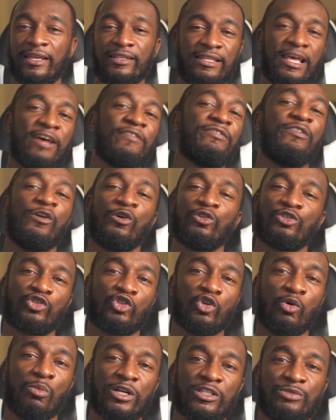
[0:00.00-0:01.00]
That felt
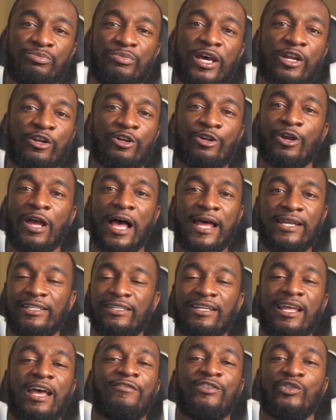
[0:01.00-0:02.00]
so much better. I
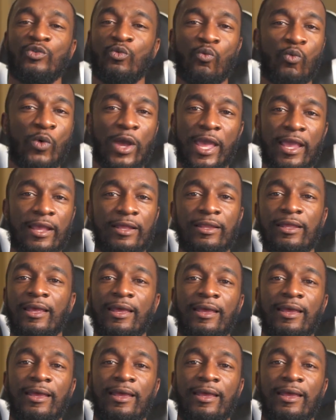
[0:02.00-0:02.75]
didn't have to wait